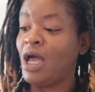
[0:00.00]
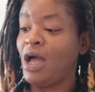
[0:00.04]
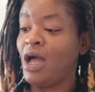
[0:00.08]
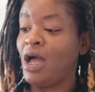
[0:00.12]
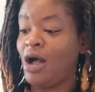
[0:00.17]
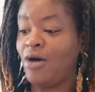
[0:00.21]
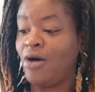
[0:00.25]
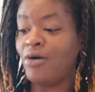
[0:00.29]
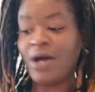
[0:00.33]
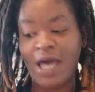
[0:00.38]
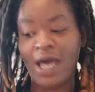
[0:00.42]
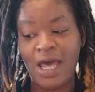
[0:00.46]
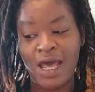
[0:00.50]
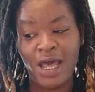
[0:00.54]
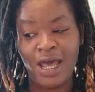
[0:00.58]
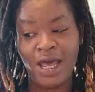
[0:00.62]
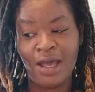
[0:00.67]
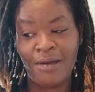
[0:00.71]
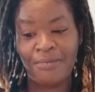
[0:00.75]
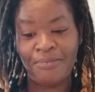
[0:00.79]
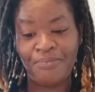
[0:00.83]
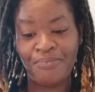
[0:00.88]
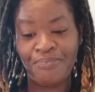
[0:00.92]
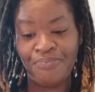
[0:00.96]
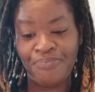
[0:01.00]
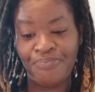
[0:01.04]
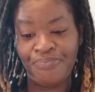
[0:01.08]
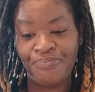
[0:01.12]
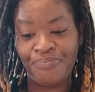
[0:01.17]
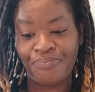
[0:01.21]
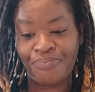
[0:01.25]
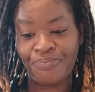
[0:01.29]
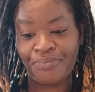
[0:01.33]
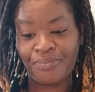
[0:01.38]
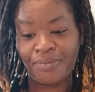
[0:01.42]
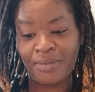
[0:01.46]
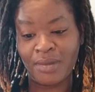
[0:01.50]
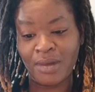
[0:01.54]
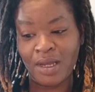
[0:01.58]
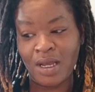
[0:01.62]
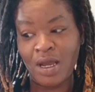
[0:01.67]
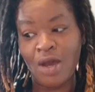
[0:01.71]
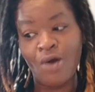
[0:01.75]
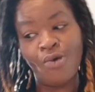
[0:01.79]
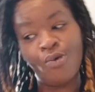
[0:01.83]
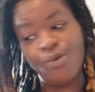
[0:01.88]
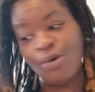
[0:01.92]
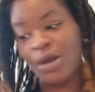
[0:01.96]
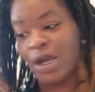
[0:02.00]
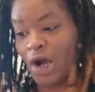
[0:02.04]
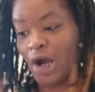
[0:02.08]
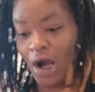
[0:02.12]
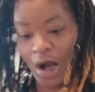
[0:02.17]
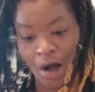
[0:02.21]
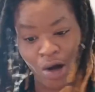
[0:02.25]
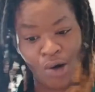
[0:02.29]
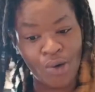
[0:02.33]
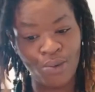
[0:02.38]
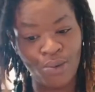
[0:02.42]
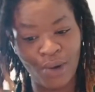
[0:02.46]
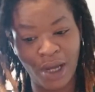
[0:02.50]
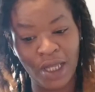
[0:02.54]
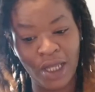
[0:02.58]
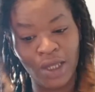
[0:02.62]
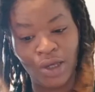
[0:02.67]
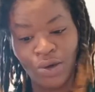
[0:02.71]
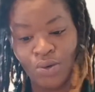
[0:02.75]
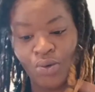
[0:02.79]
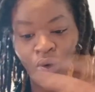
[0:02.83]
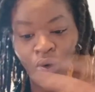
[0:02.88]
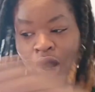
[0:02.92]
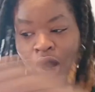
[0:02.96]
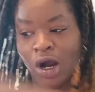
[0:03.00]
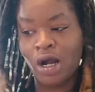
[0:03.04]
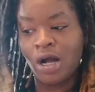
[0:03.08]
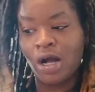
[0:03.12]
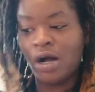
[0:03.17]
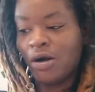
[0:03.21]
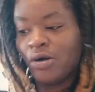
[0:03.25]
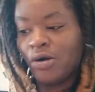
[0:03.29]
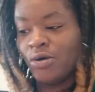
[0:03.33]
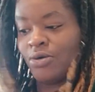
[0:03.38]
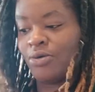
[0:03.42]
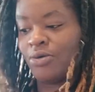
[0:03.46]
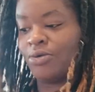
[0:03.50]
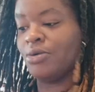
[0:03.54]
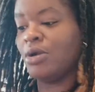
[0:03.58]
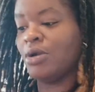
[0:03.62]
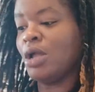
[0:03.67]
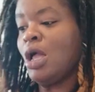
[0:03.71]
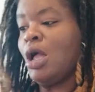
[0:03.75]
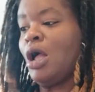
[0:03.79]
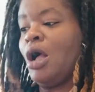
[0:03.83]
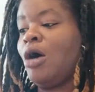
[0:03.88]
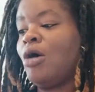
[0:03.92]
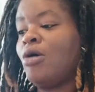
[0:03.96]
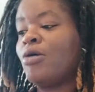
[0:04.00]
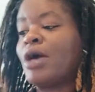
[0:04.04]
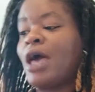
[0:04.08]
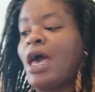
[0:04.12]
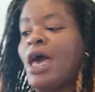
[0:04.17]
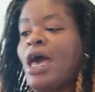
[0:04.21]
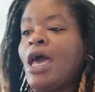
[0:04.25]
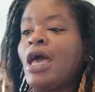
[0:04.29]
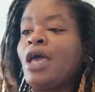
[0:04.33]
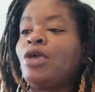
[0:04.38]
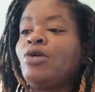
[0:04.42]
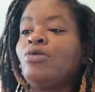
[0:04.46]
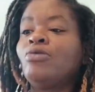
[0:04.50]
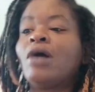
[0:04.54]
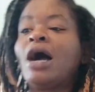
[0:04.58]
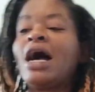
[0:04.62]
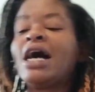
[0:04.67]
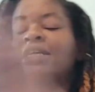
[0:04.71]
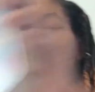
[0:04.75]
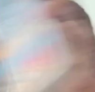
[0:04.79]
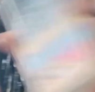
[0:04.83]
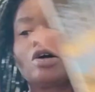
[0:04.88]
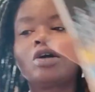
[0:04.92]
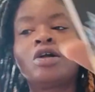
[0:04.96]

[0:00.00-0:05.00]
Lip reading: Okay, we are on what you are on. Okay, you guys are